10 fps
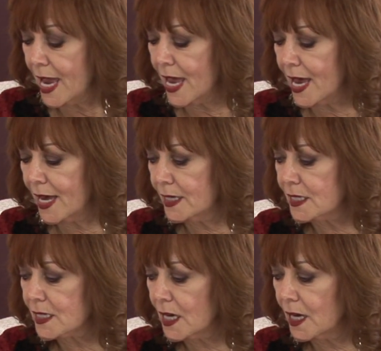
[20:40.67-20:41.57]

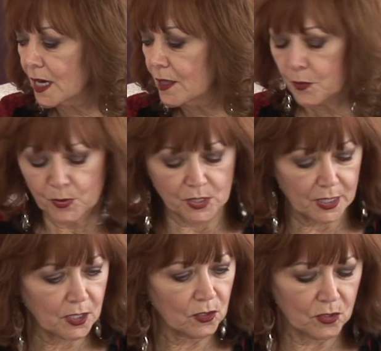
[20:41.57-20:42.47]
And the
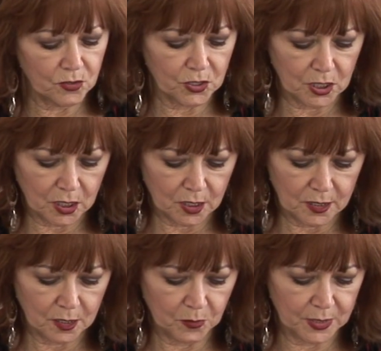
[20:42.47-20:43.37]
particulars,
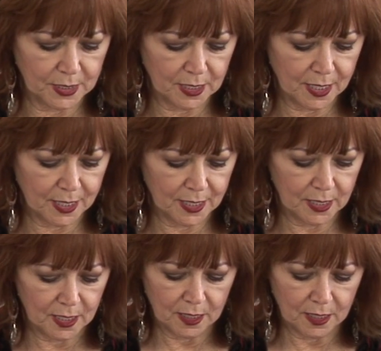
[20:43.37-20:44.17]
did we say?